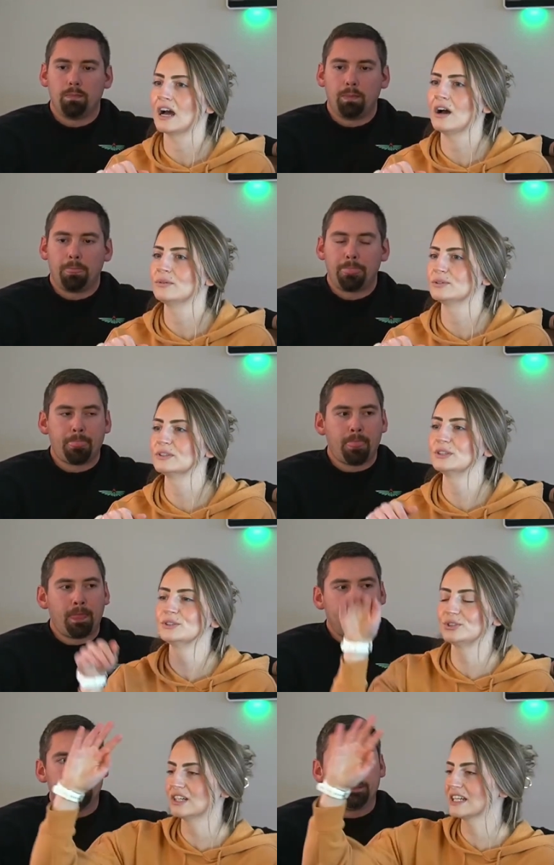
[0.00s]
Speaker 1: I was real
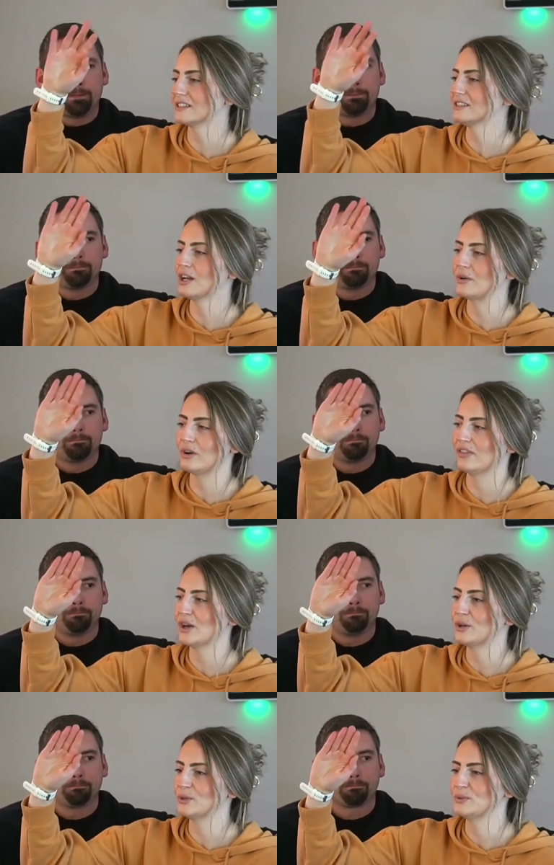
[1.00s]
strict, you know, on those,
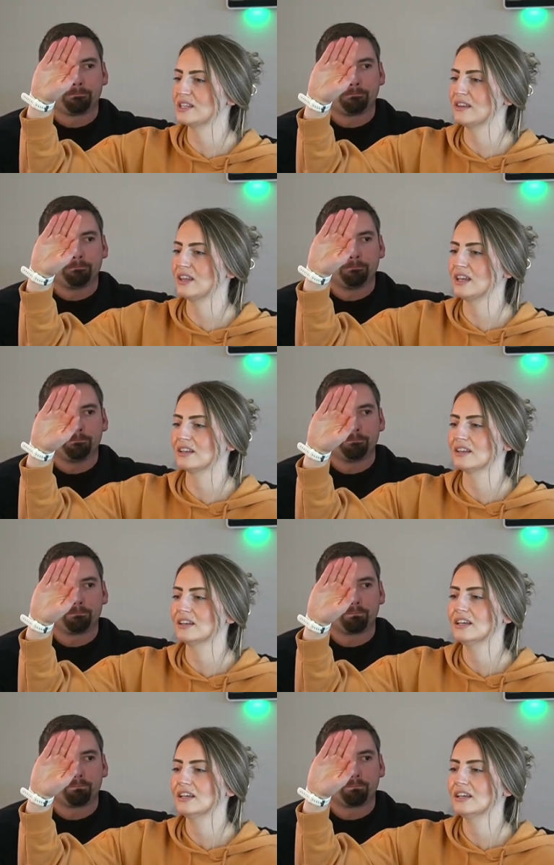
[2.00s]
and then